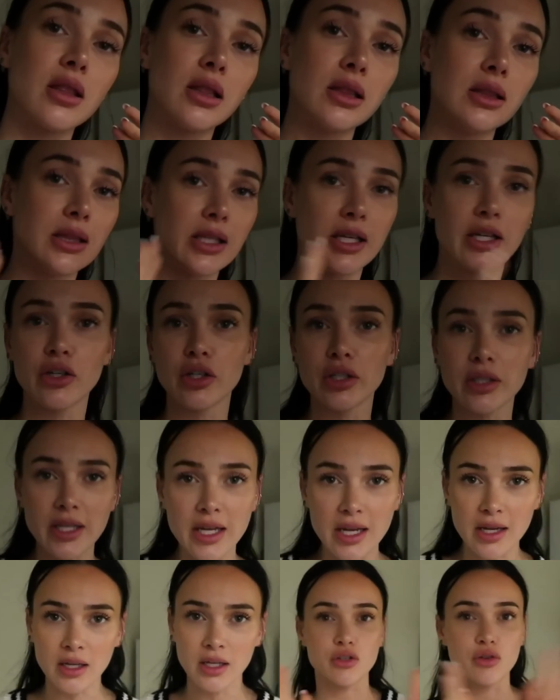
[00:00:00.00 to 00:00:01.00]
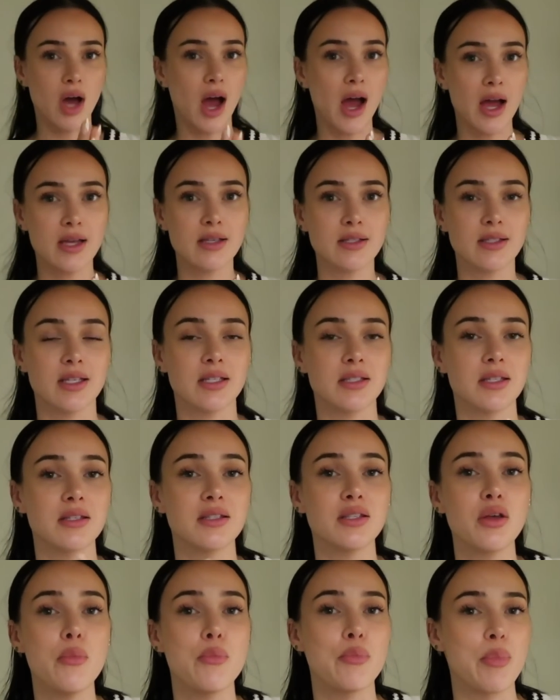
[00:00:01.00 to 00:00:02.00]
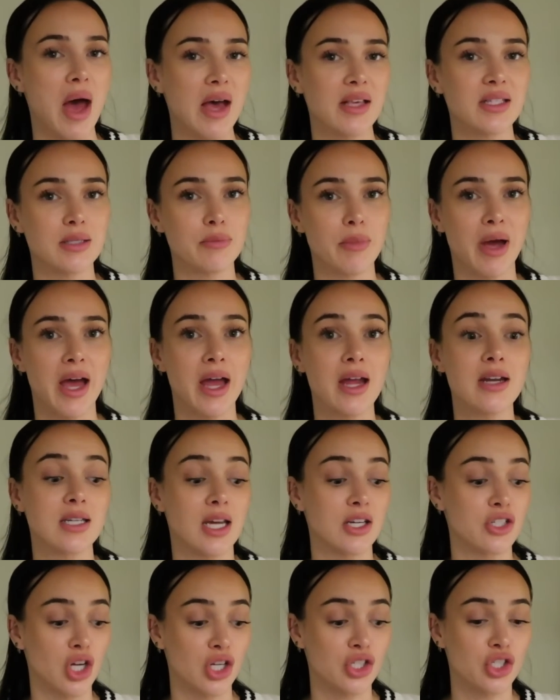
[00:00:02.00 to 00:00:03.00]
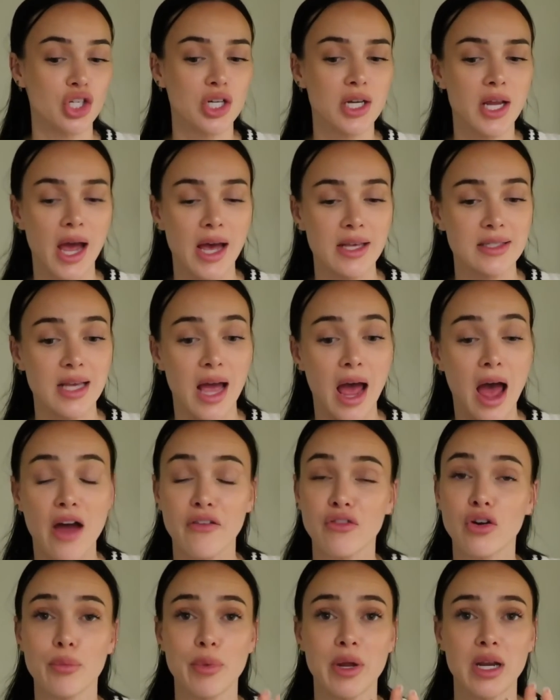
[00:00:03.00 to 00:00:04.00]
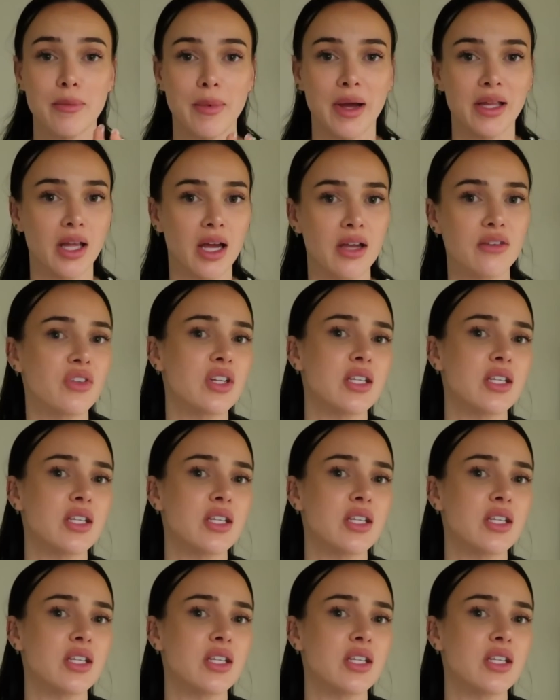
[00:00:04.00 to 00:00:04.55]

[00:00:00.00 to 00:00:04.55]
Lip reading: Literally, you guys, this is the best my digestion has ever been in my life.